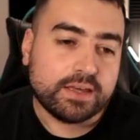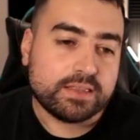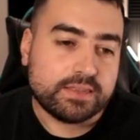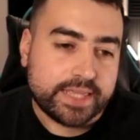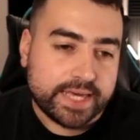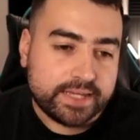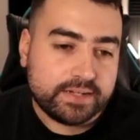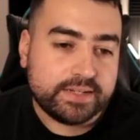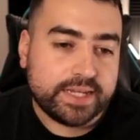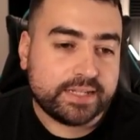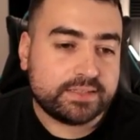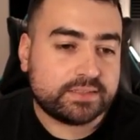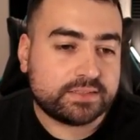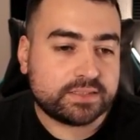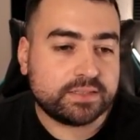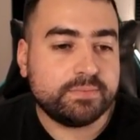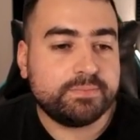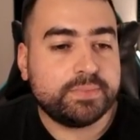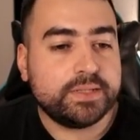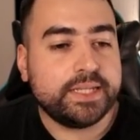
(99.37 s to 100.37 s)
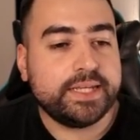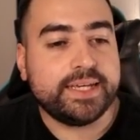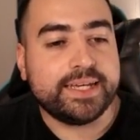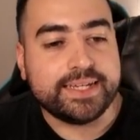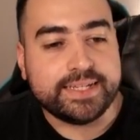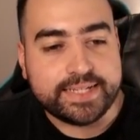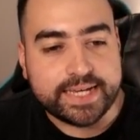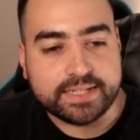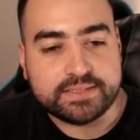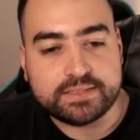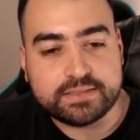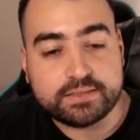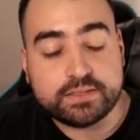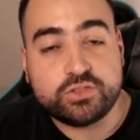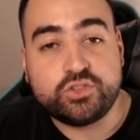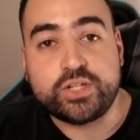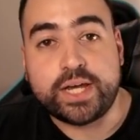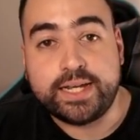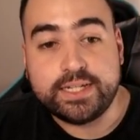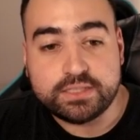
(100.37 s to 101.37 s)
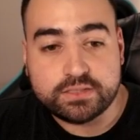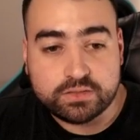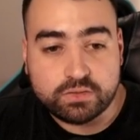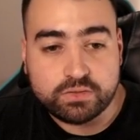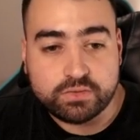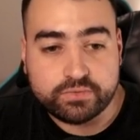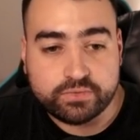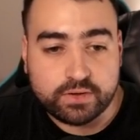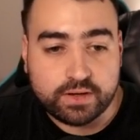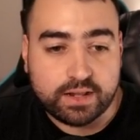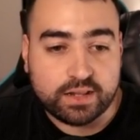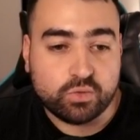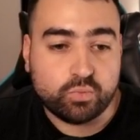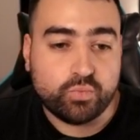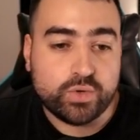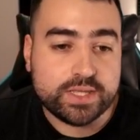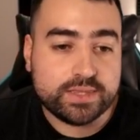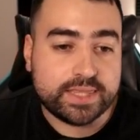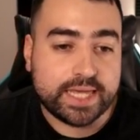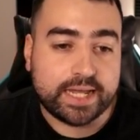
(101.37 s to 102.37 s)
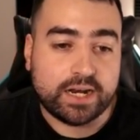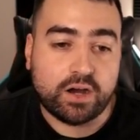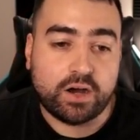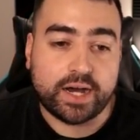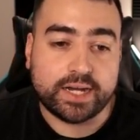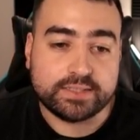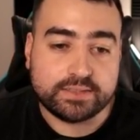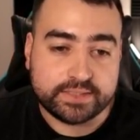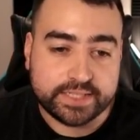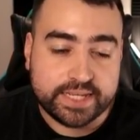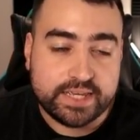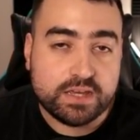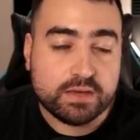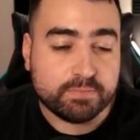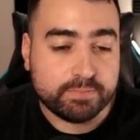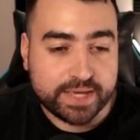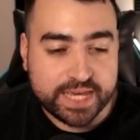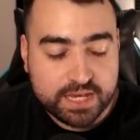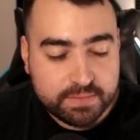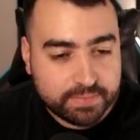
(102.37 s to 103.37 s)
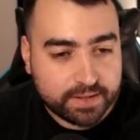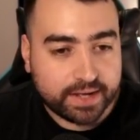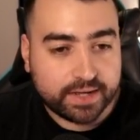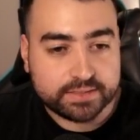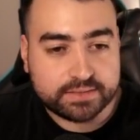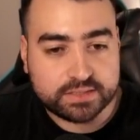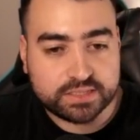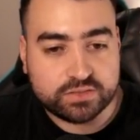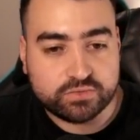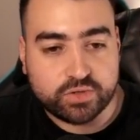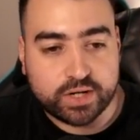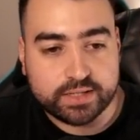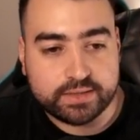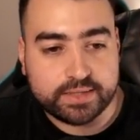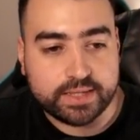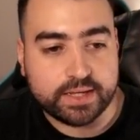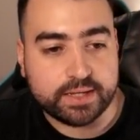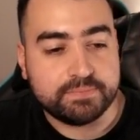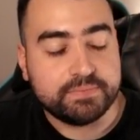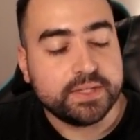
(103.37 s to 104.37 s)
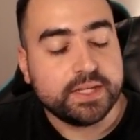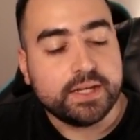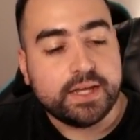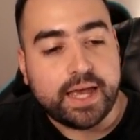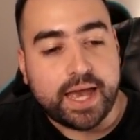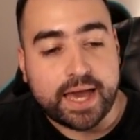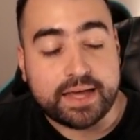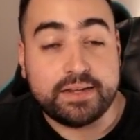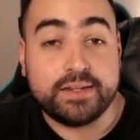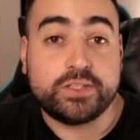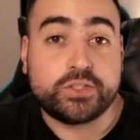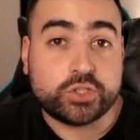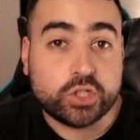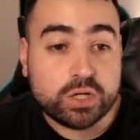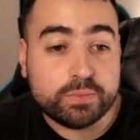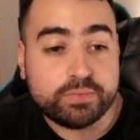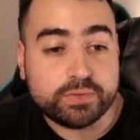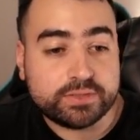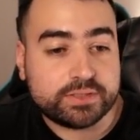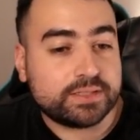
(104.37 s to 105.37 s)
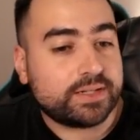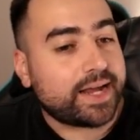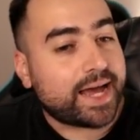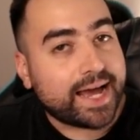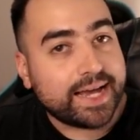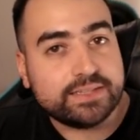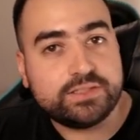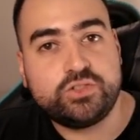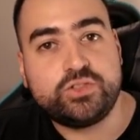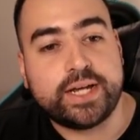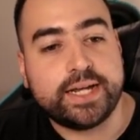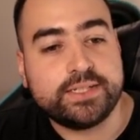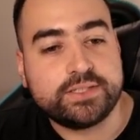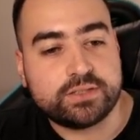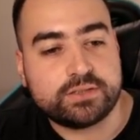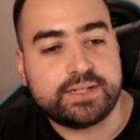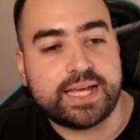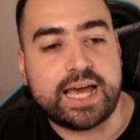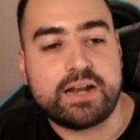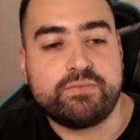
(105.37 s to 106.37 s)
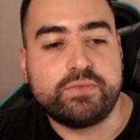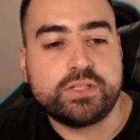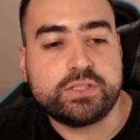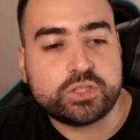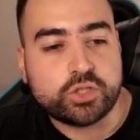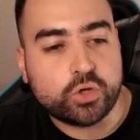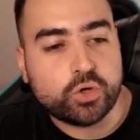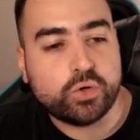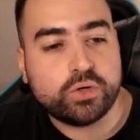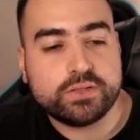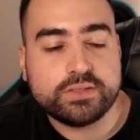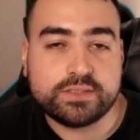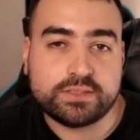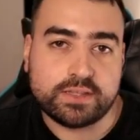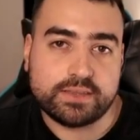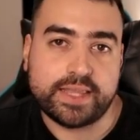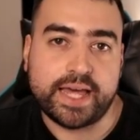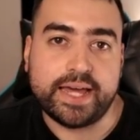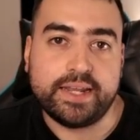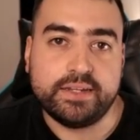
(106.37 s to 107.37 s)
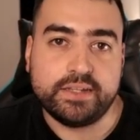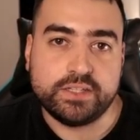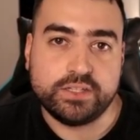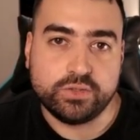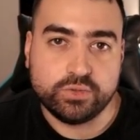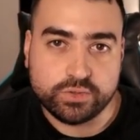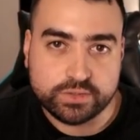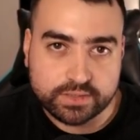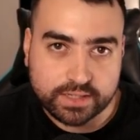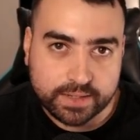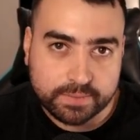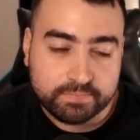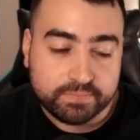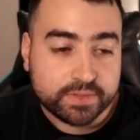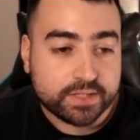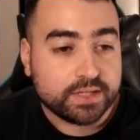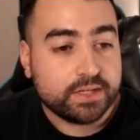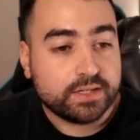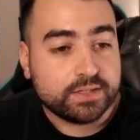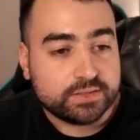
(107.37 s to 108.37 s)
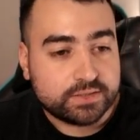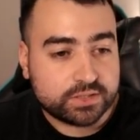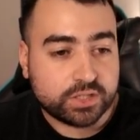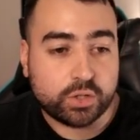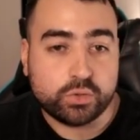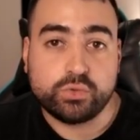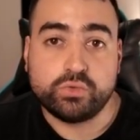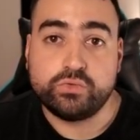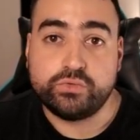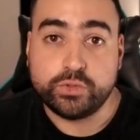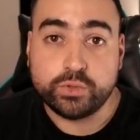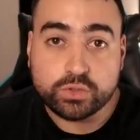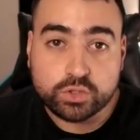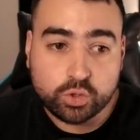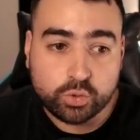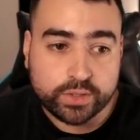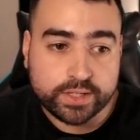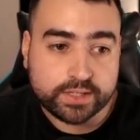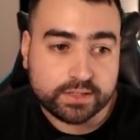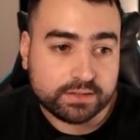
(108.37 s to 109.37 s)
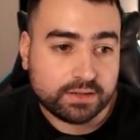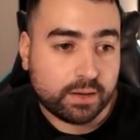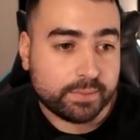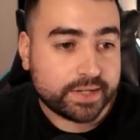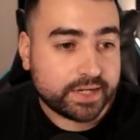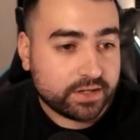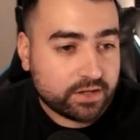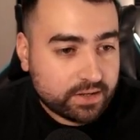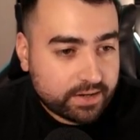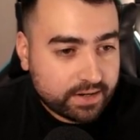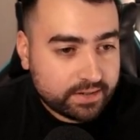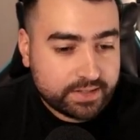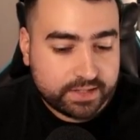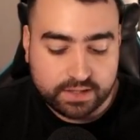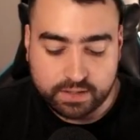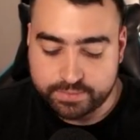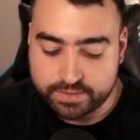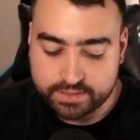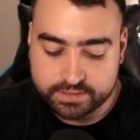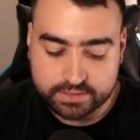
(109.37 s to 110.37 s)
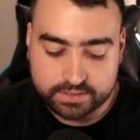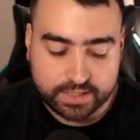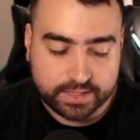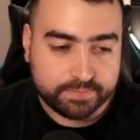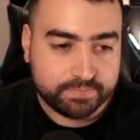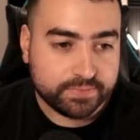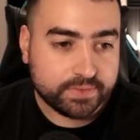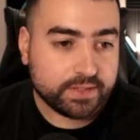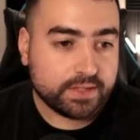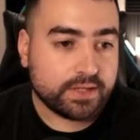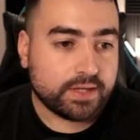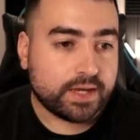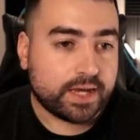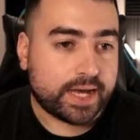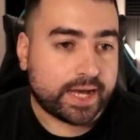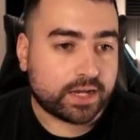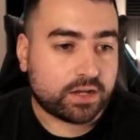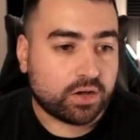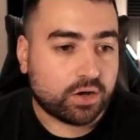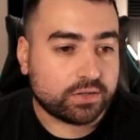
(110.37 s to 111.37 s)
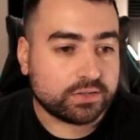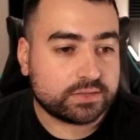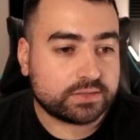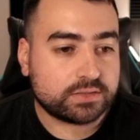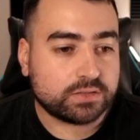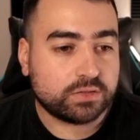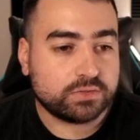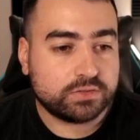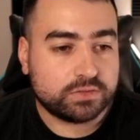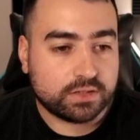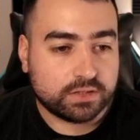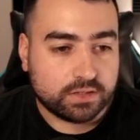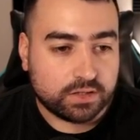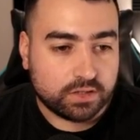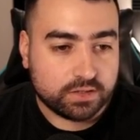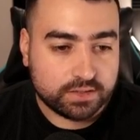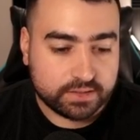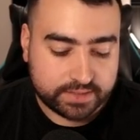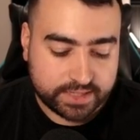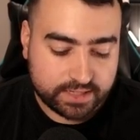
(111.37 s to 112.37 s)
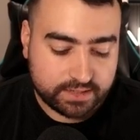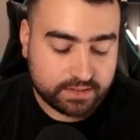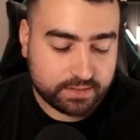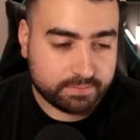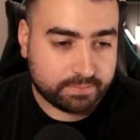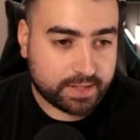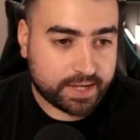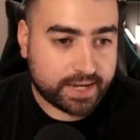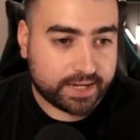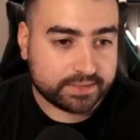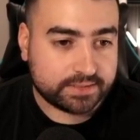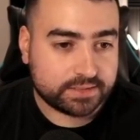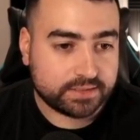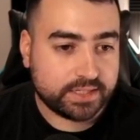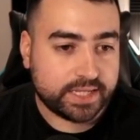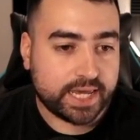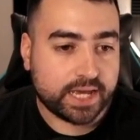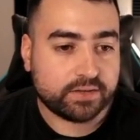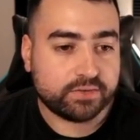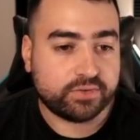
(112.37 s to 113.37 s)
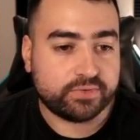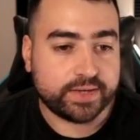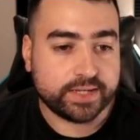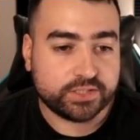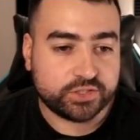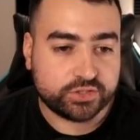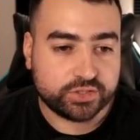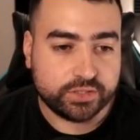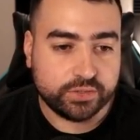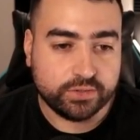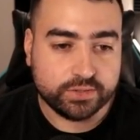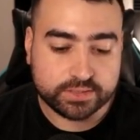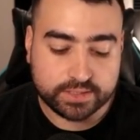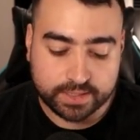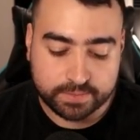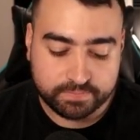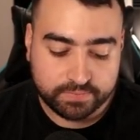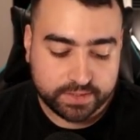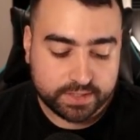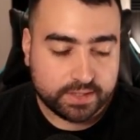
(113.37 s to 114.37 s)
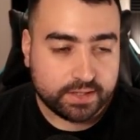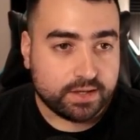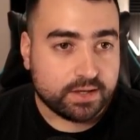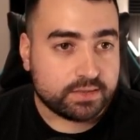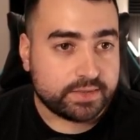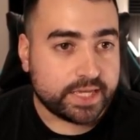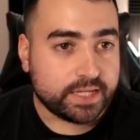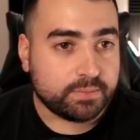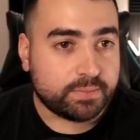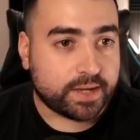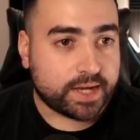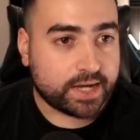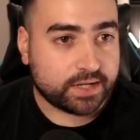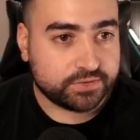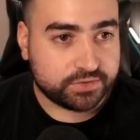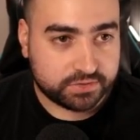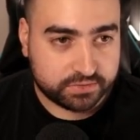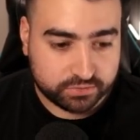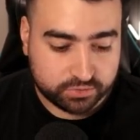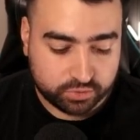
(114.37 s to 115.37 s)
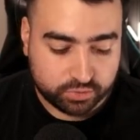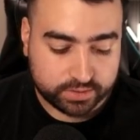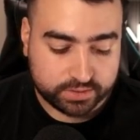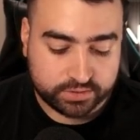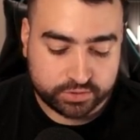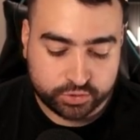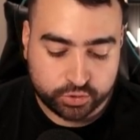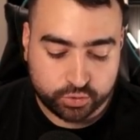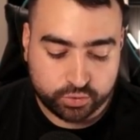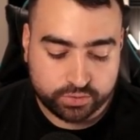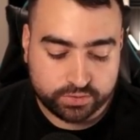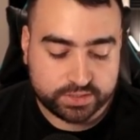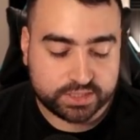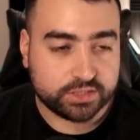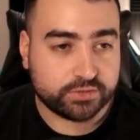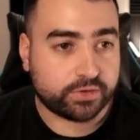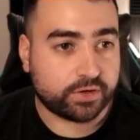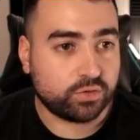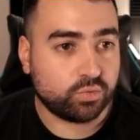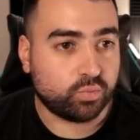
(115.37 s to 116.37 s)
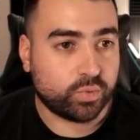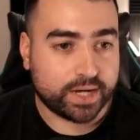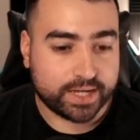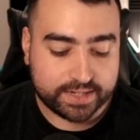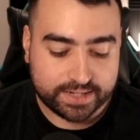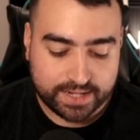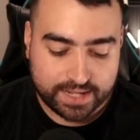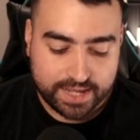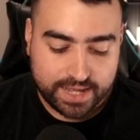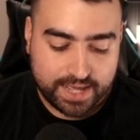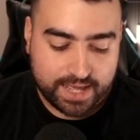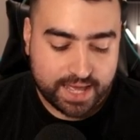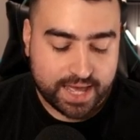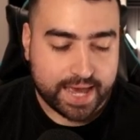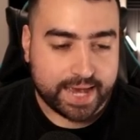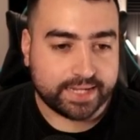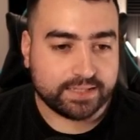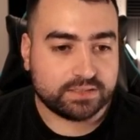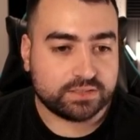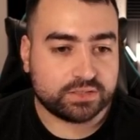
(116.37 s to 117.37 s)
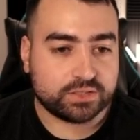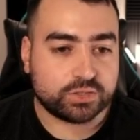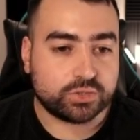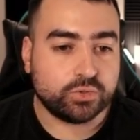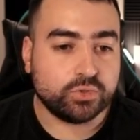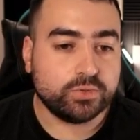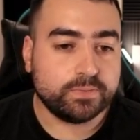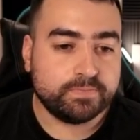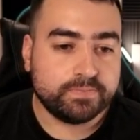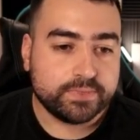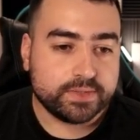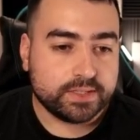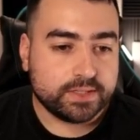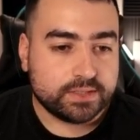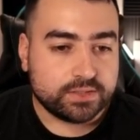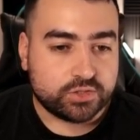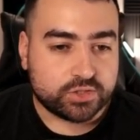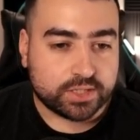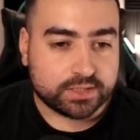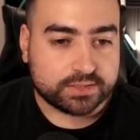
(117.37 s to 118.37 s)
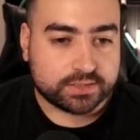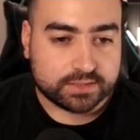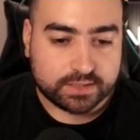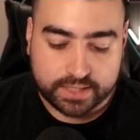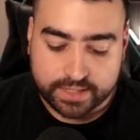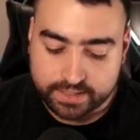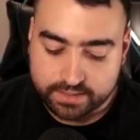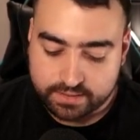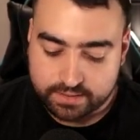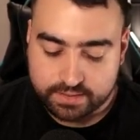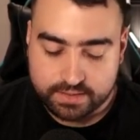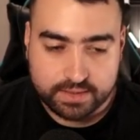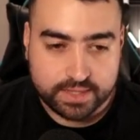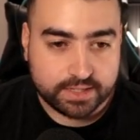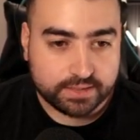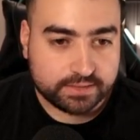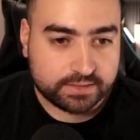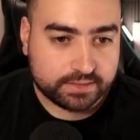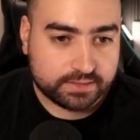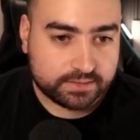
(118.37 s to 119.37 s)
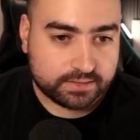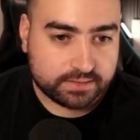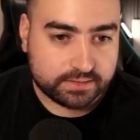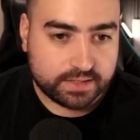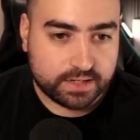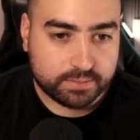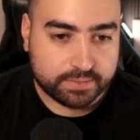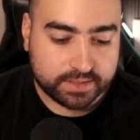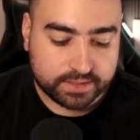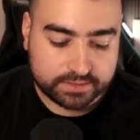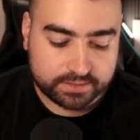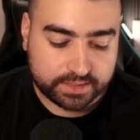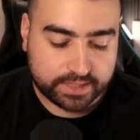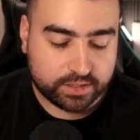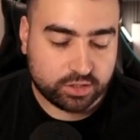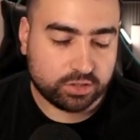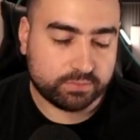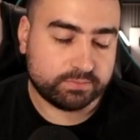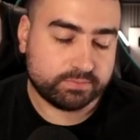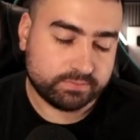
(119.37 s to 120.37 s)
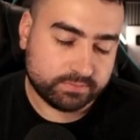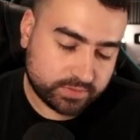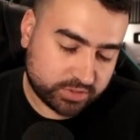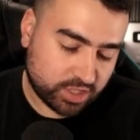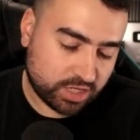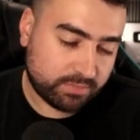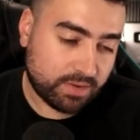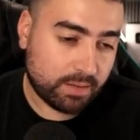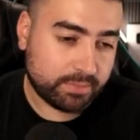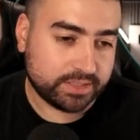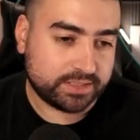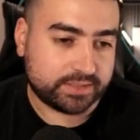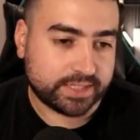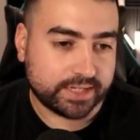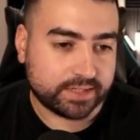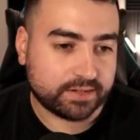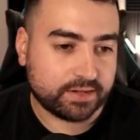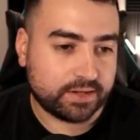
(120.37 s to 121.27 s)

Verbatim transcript: then it simply gets the JSON file with that ID being passed in right there and interprets it as JSON and returns that user. So real quick, I'm gonna go down here, I'm gonna say uh, console.log, then pass in here fetch user, then pass through 20182, just like this. Then I'm gonna say, oh, sorry, my mistake